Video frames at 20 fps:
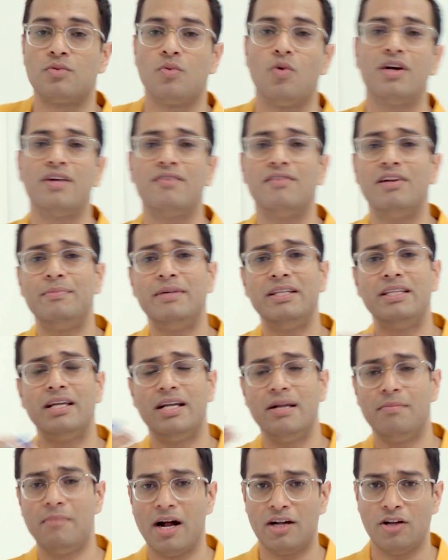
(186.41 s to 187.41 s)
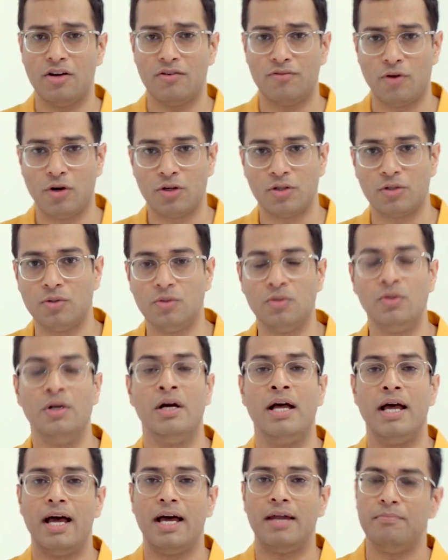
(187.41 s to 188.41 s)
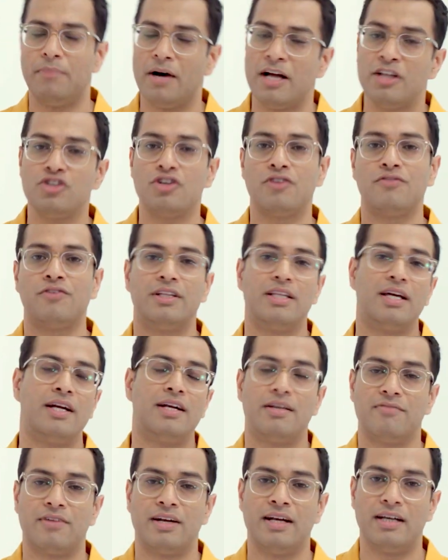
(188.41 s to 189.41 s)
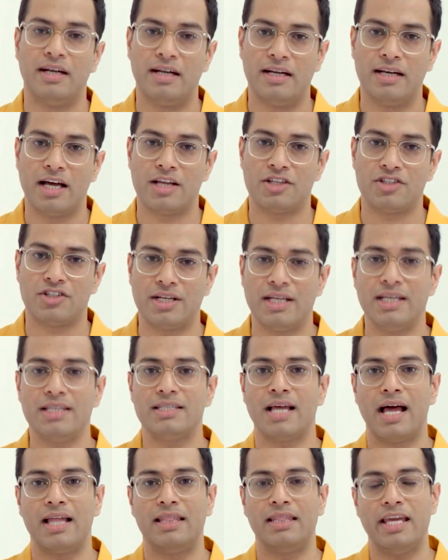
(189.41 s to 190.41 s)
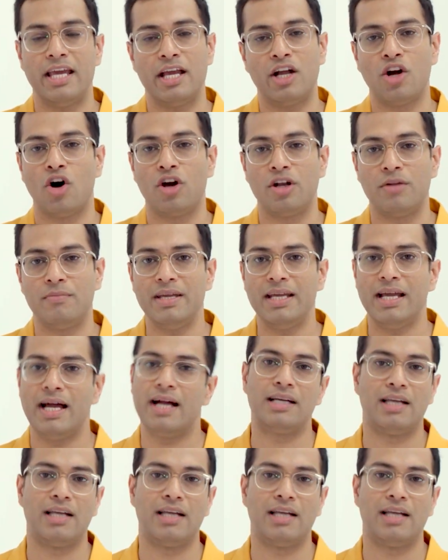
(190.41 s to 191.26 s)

What will be the demand of auto and bunch of other different industries and the economy at